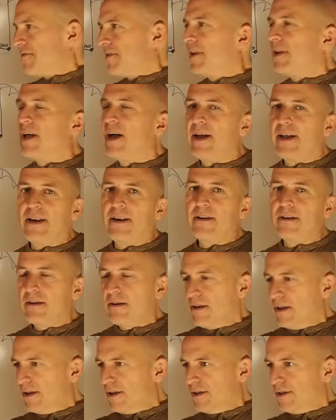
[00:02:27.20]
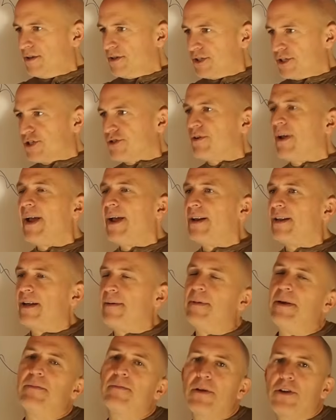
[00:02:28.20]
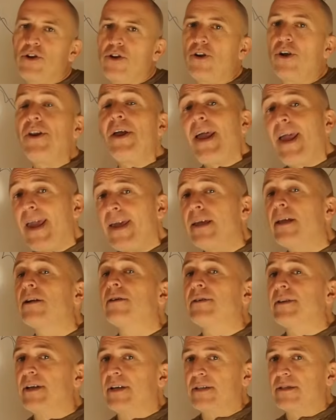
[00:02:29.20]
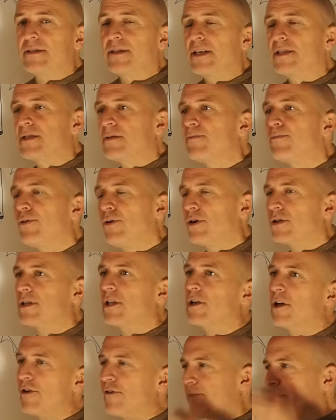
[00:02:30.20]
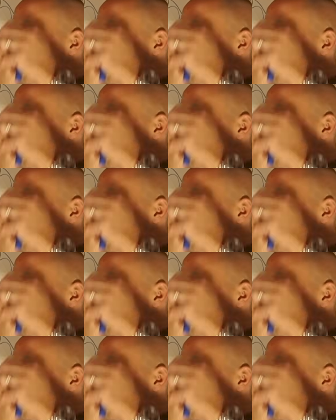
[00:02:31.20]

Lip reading: the line straight, I mean, you're not hanging on it. That's important. A lot of